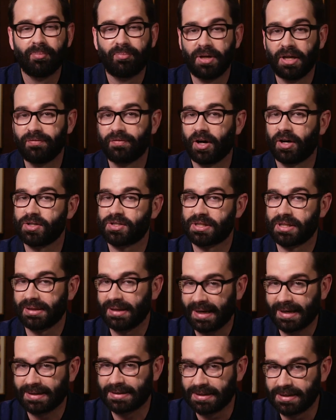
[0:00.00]
being very
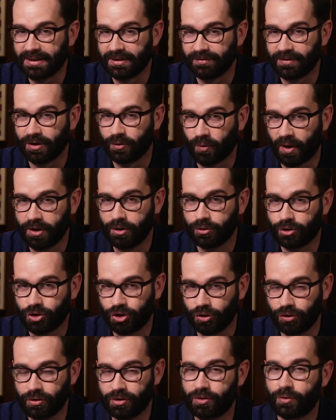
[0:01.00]
selective in what you
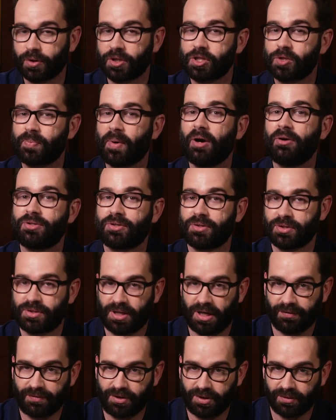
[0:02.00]
choose to expose
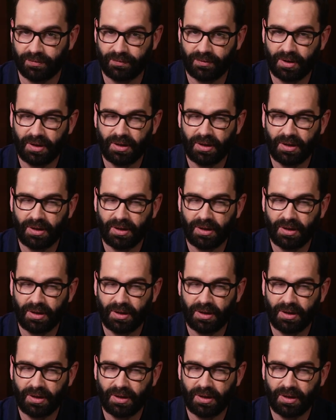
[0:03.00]
yourself to.